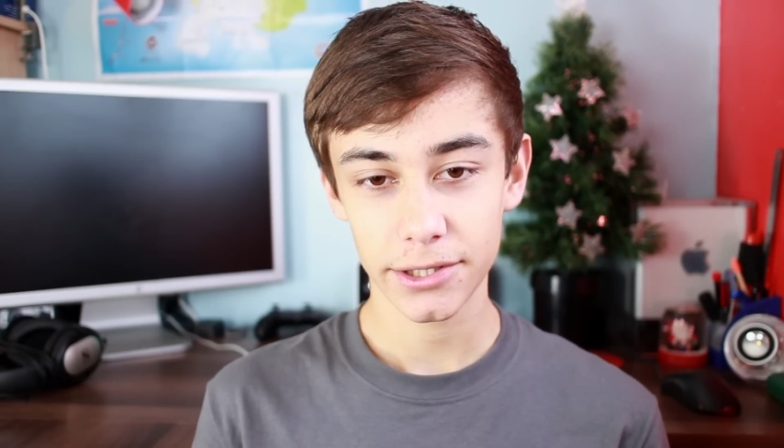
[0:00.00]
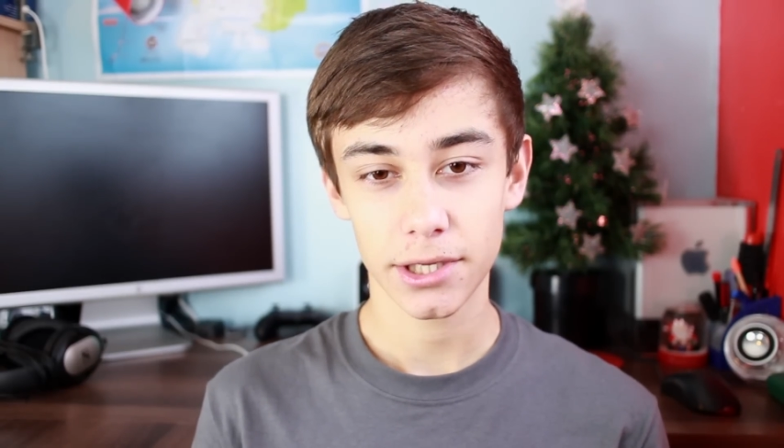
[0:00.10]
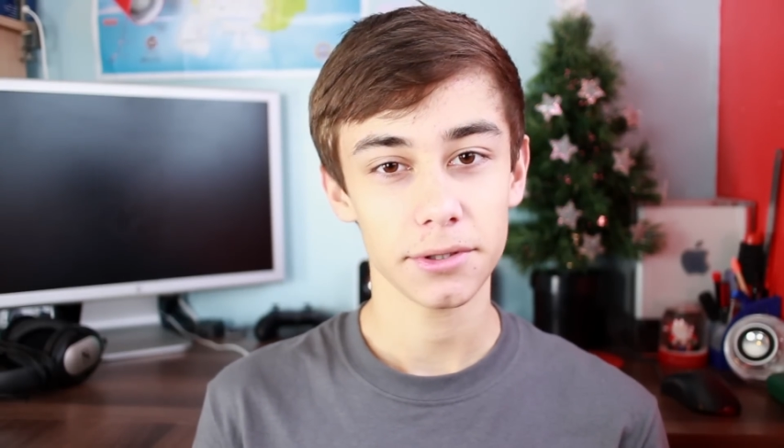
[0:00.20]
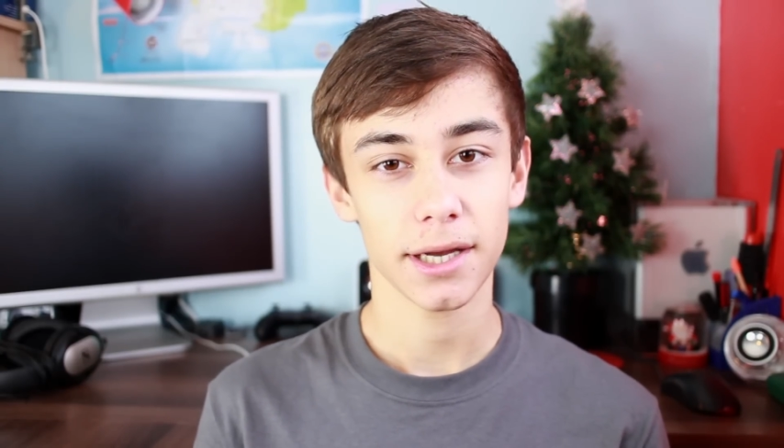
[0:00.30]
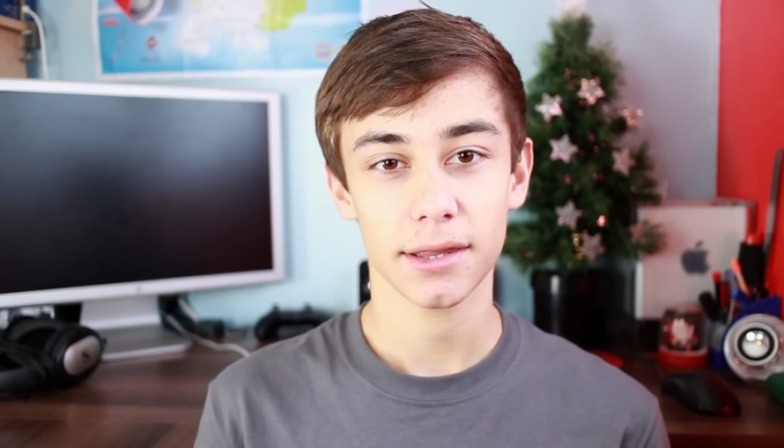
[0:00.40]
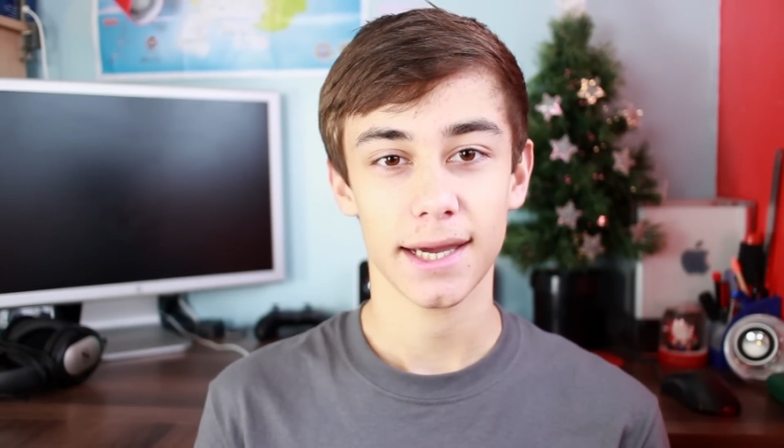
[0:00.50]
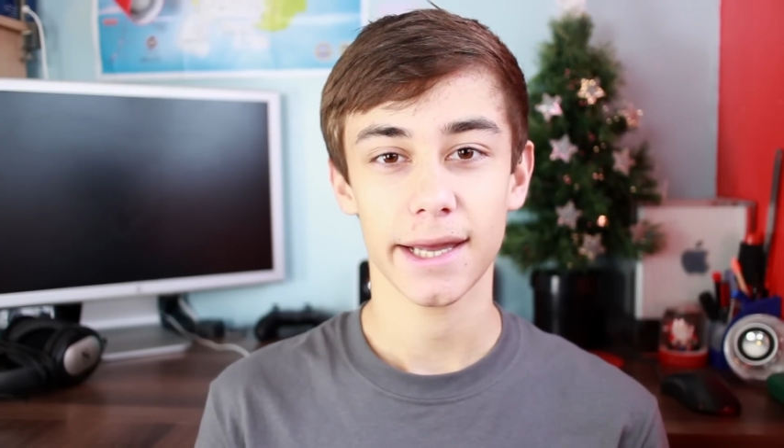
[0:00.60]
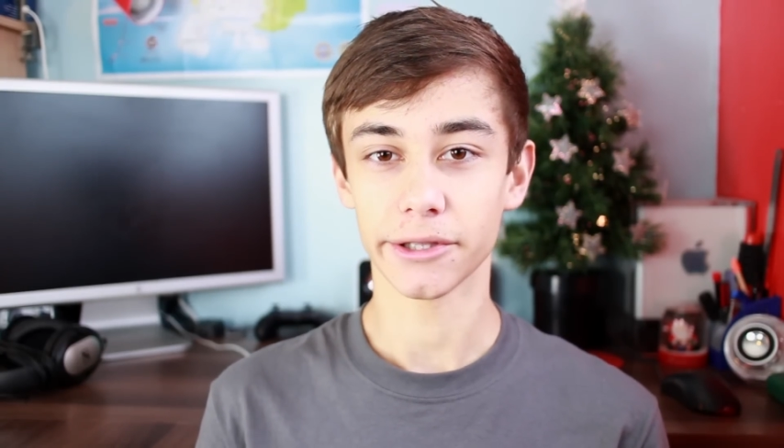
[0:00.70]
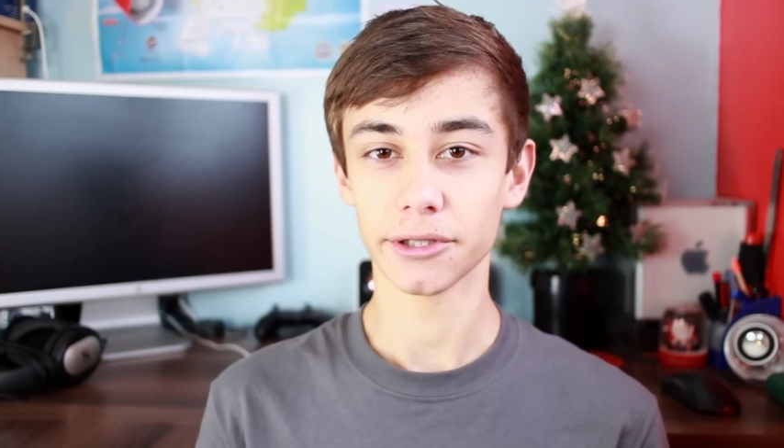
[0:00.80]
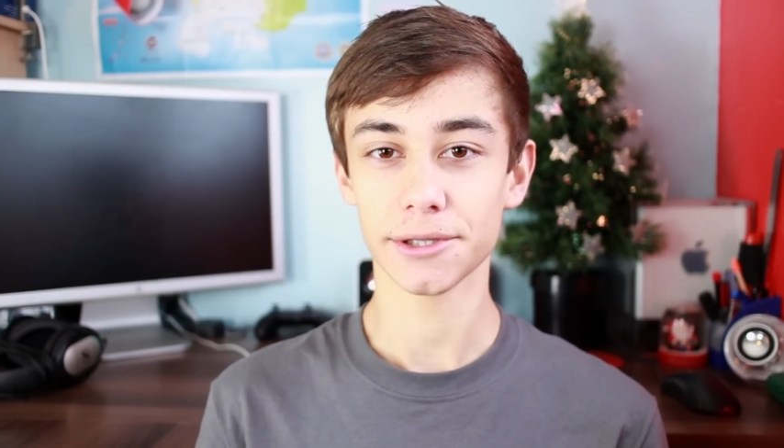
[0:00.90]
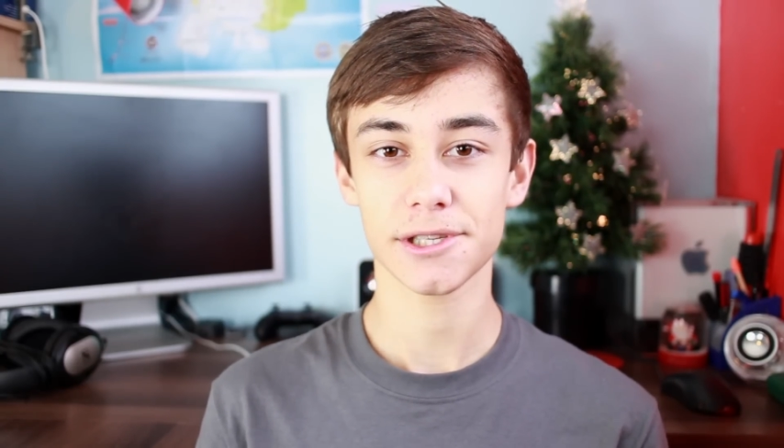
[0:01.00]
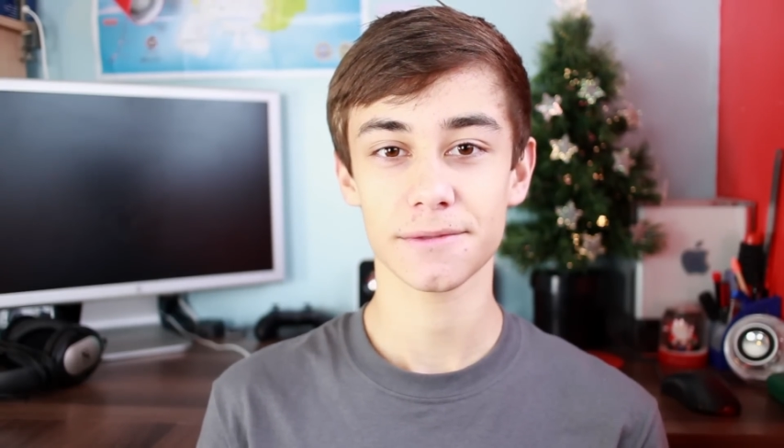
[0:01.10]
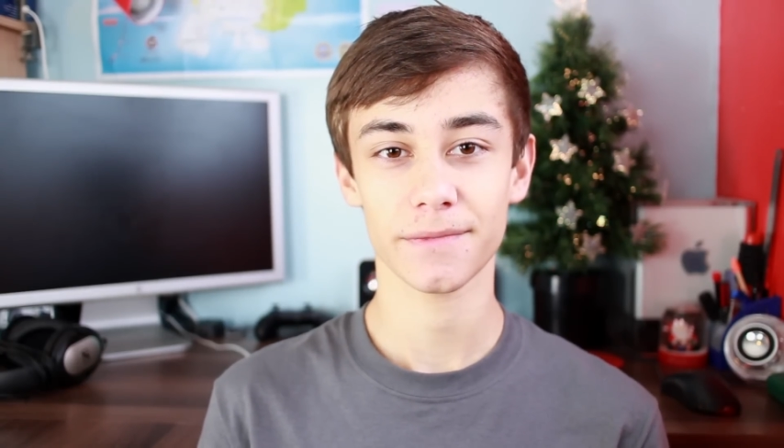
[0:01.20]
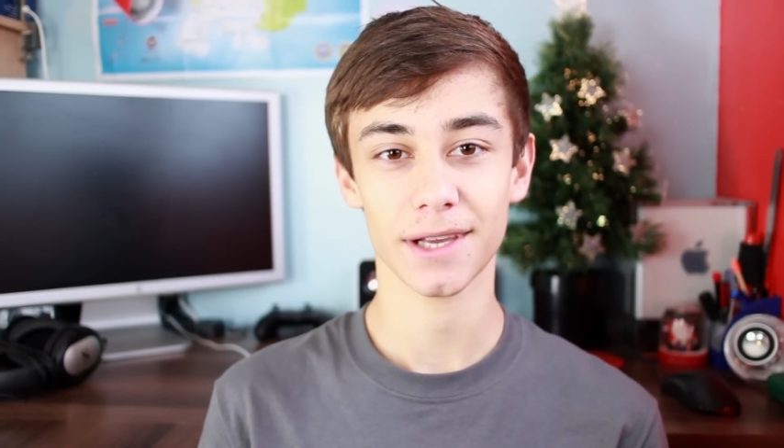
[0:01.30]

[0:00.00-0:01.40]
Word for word: don't like the handles.